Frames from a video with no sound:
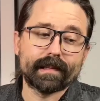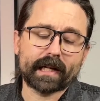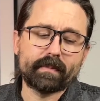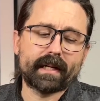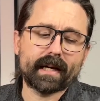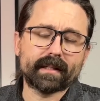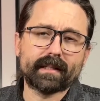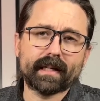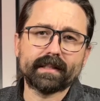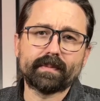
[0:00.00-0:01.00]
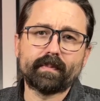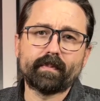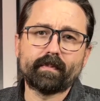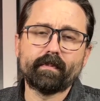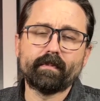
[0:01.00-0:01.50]
That's because it
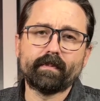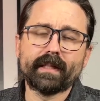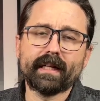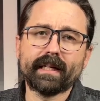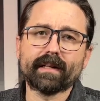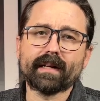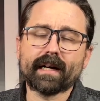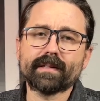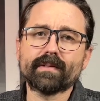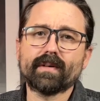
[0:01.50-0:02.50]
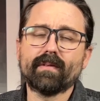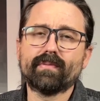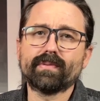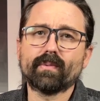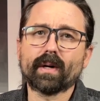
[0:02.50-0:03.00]
didn't need a lot
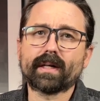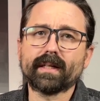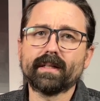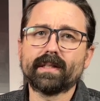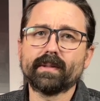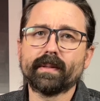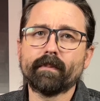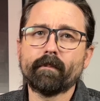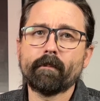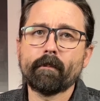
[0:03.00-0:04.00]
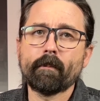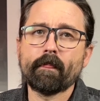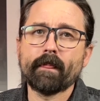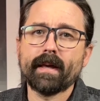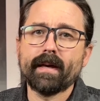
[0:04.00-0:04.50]
of work done to it,
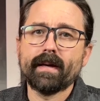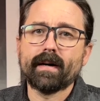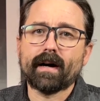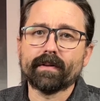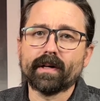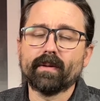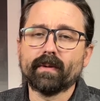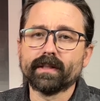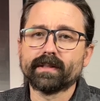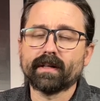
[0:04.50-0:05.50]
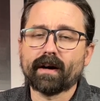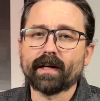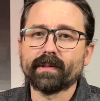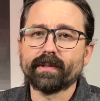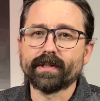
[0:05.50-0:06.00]
although it was
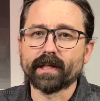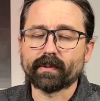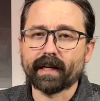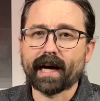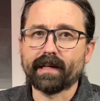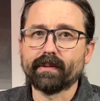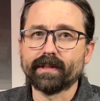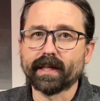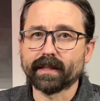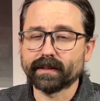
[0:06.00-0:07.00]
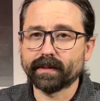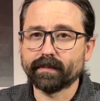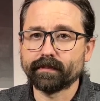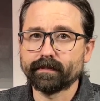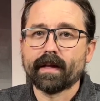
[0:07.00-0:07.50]
hard to adjust what I had to adjust.
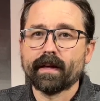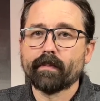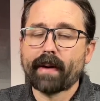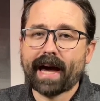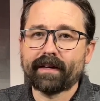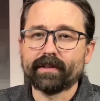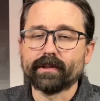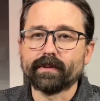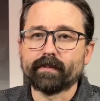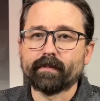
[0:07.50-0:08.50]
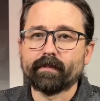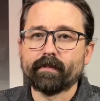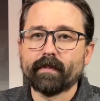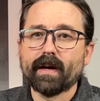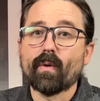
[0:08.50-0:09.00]
Pad glue,
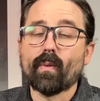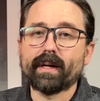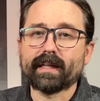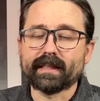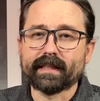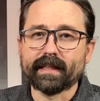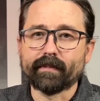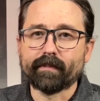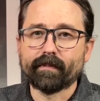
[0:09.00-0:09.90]
1 out of 10,